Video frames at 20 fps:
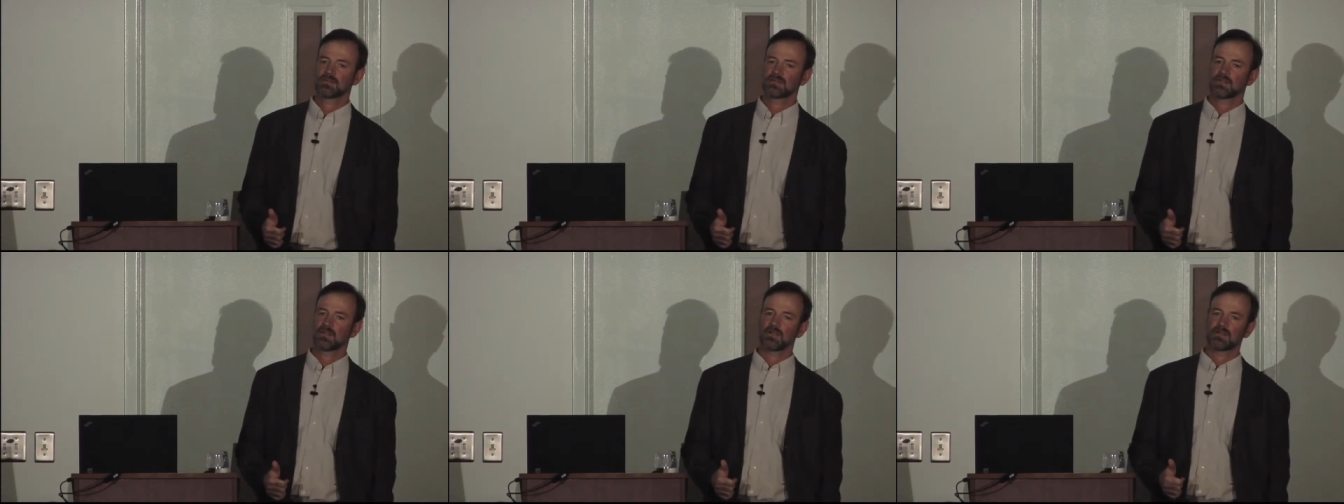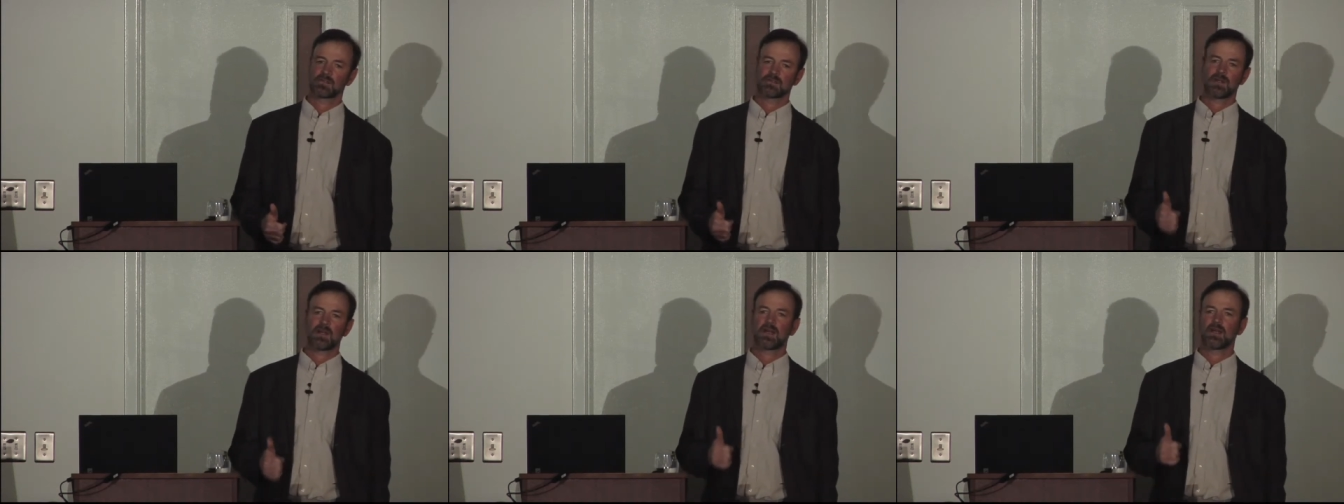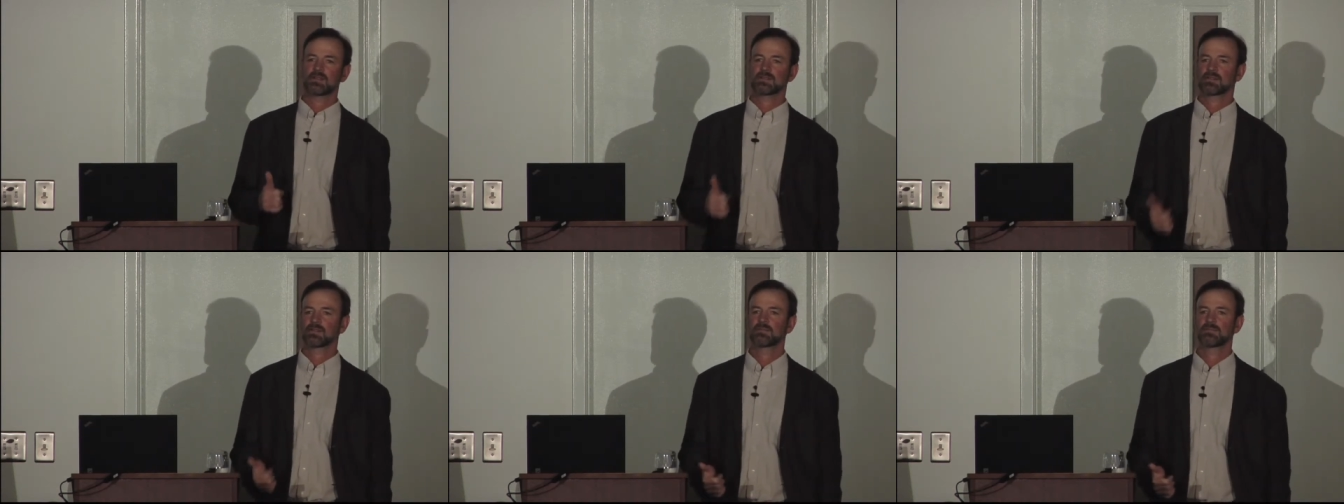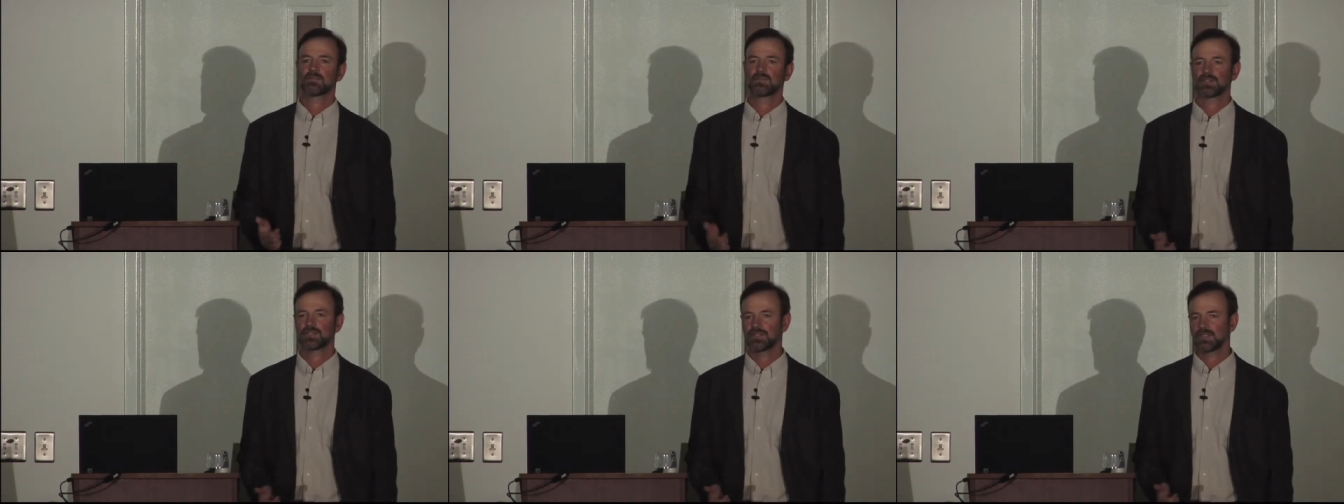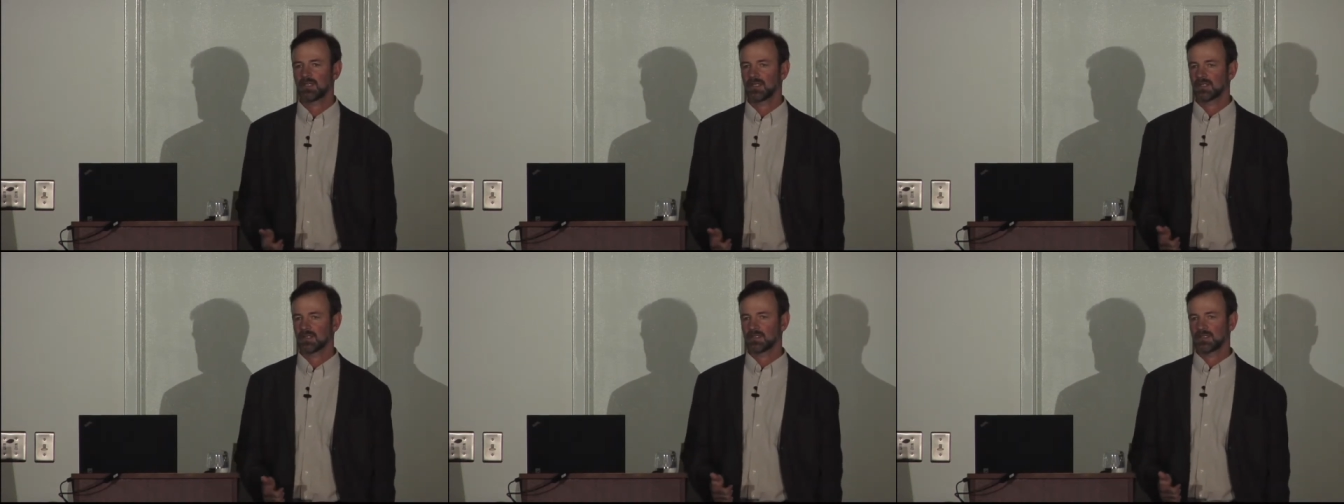tall grass or
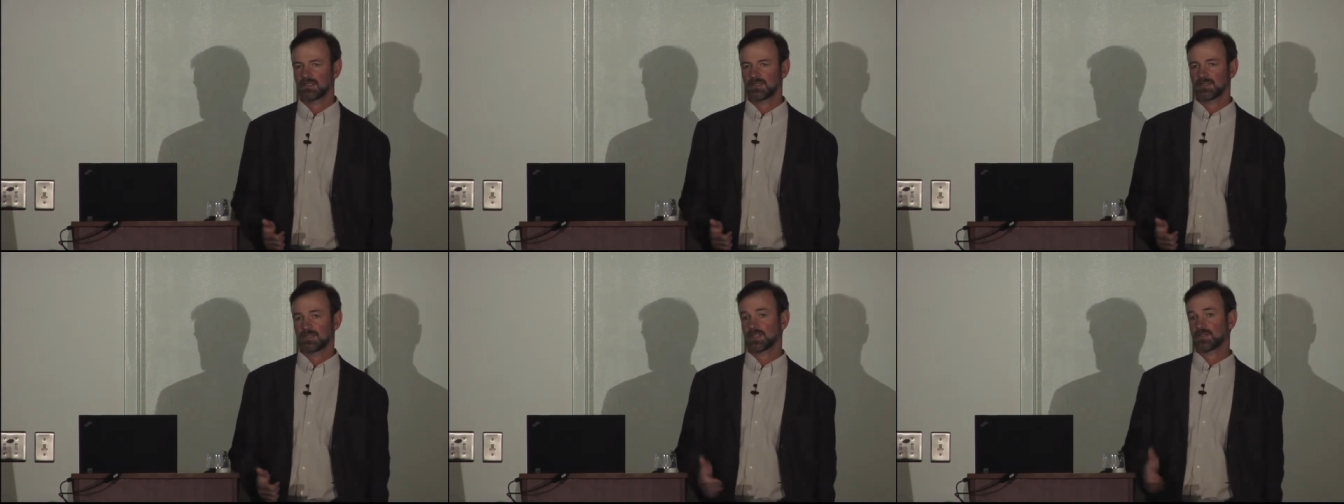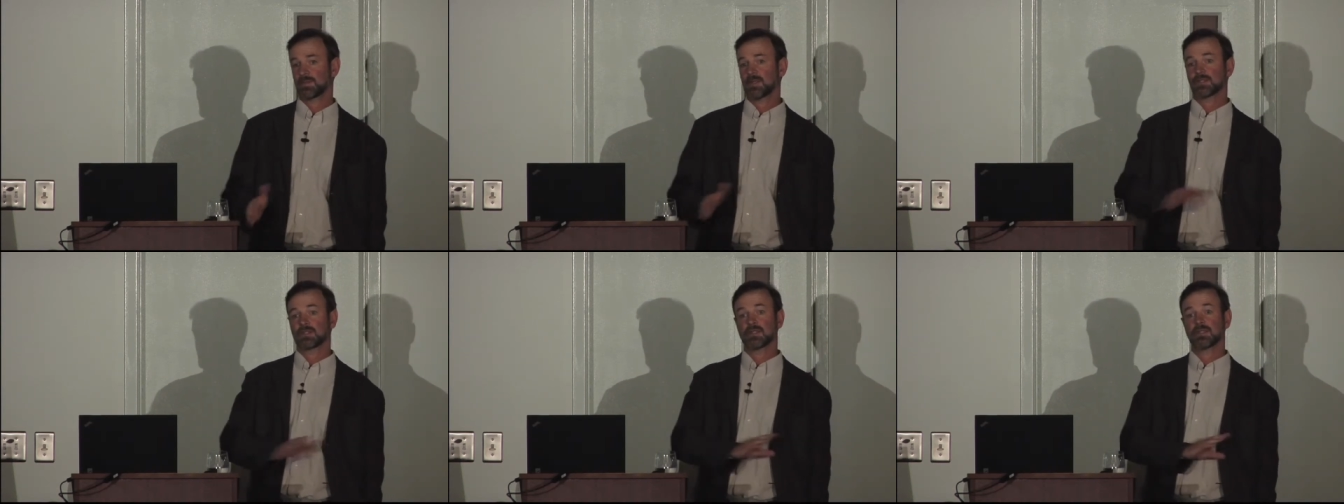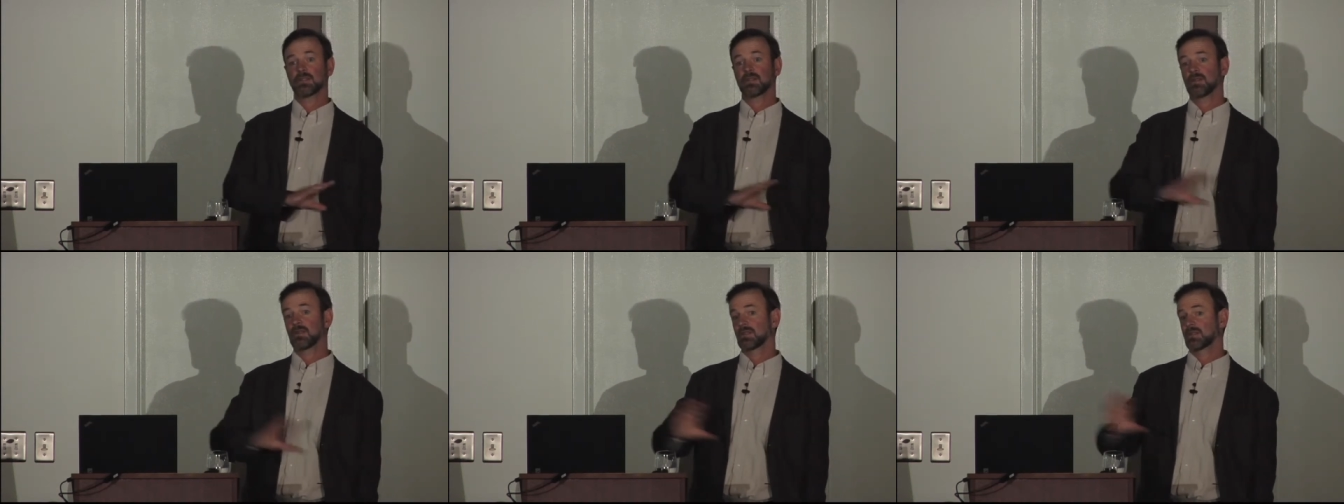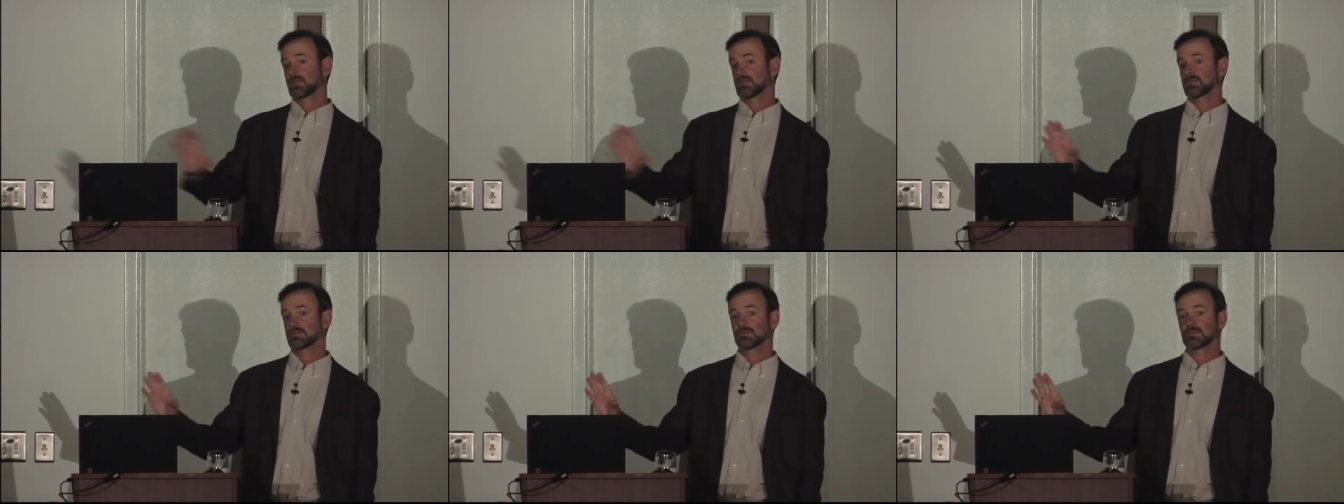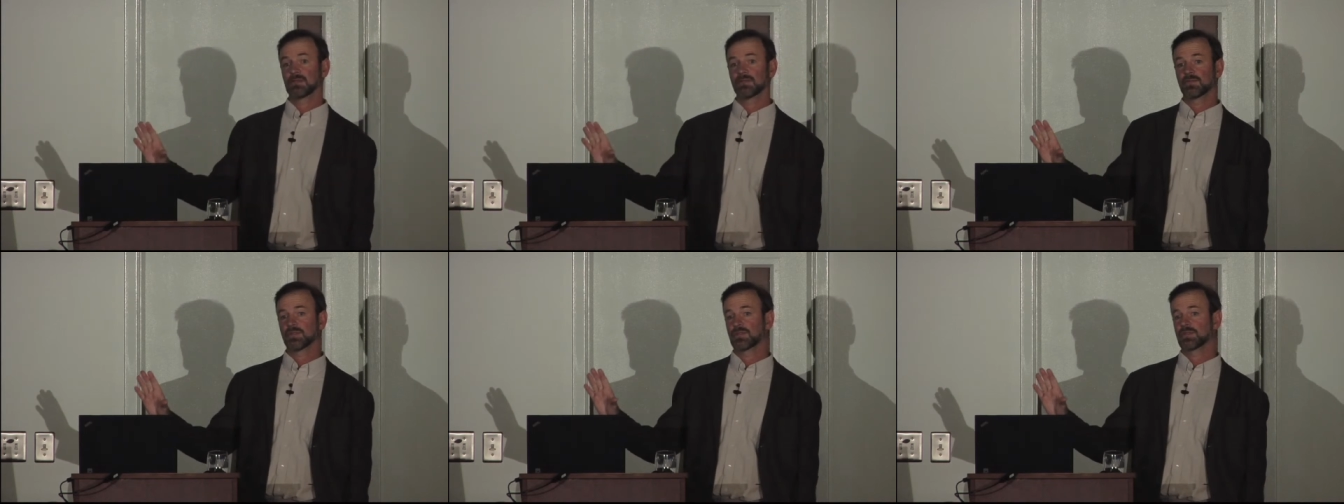bushy areas, especially along
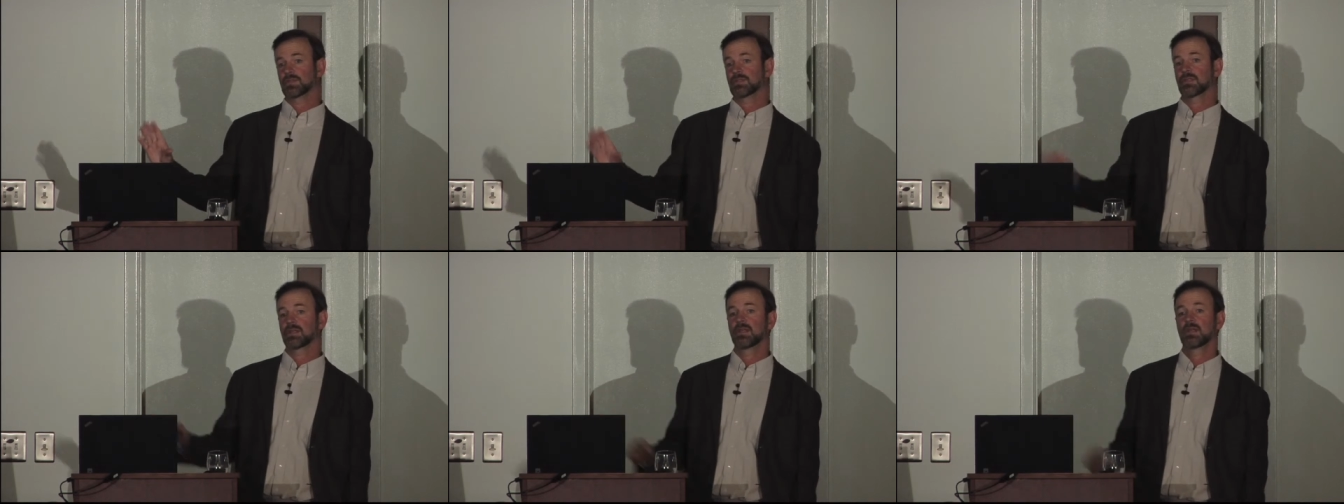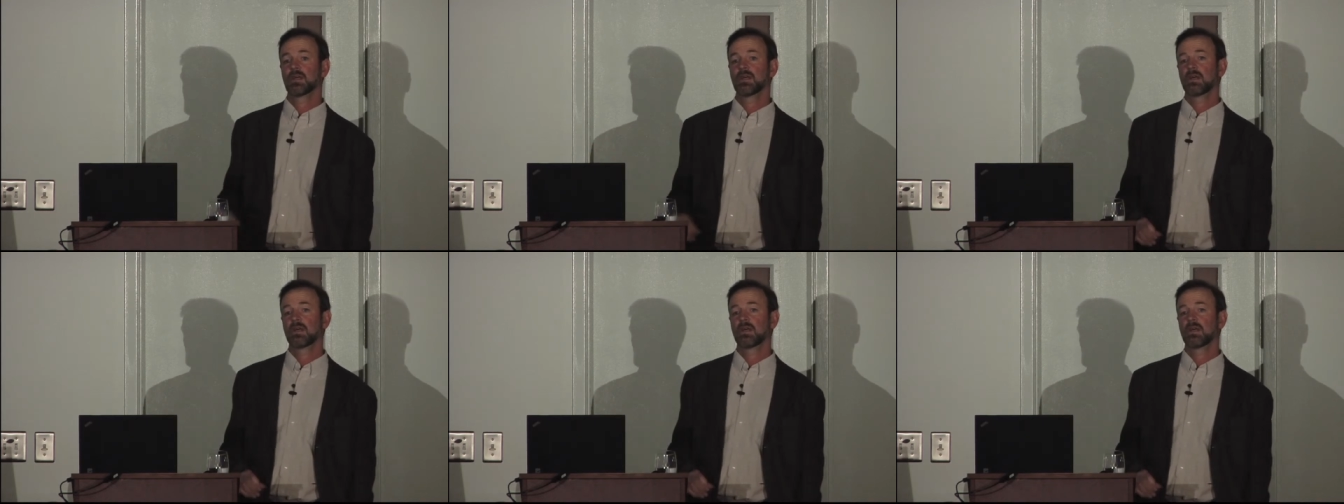rivers.